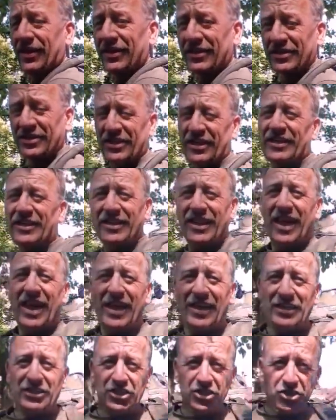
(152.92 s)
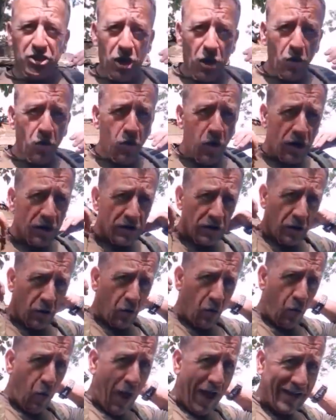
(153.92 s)
See, there is no
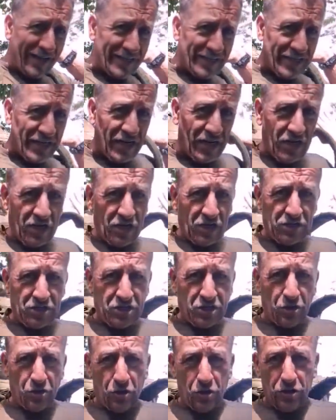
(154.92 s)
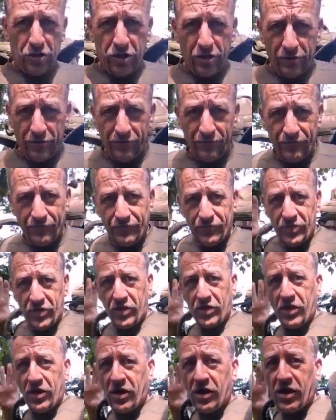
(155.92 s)
weight at all
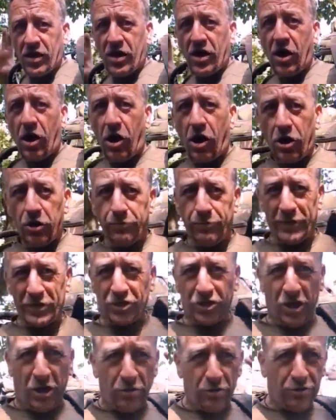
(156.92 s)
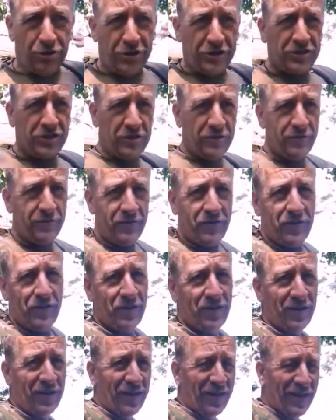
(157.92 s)
on my shoulders,
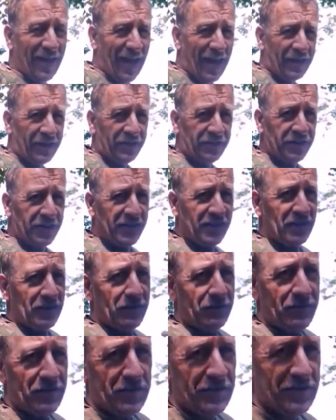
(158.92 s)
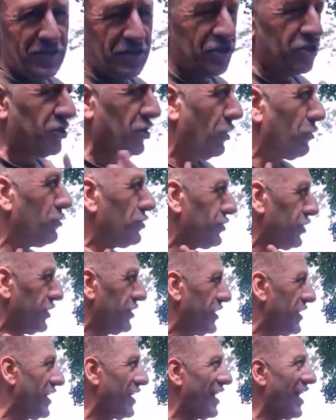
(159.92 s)
and
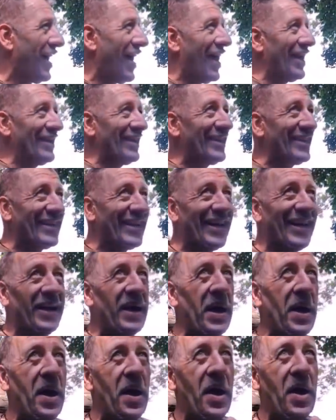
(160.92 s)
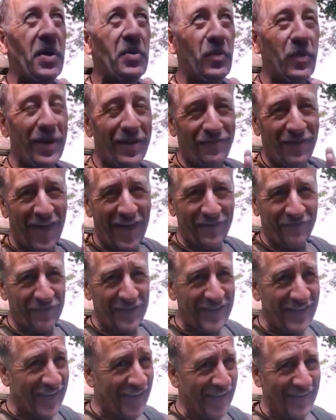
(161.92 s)
shoulder ache with
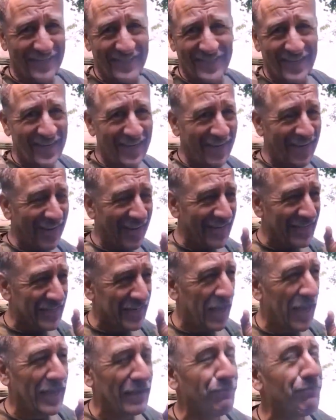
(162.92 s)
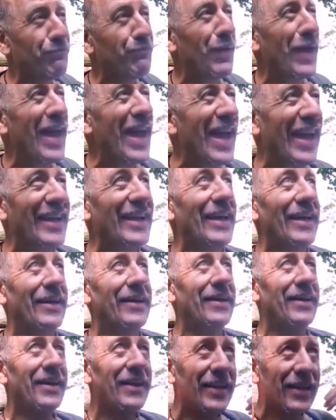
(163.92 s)
heavy kit is a pig.
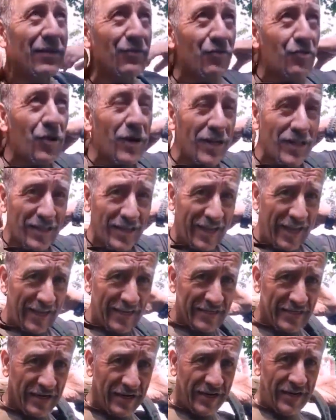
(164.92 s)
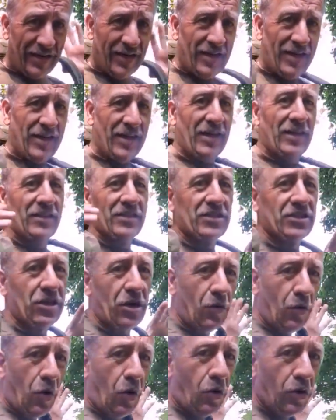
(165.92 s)
It really is.
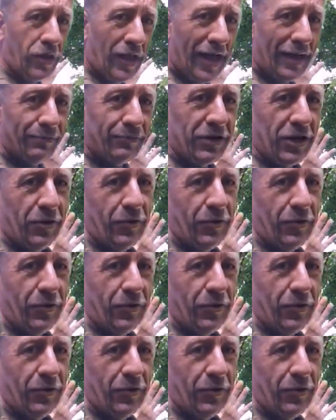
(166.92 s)
So all I'm